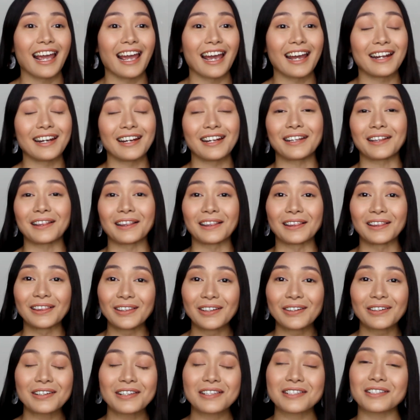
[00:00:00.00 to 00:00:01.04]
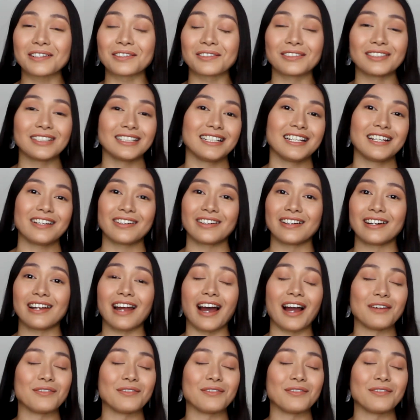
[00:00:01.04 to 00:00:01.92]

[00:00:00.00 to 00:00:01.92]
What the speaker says: and it looks really good.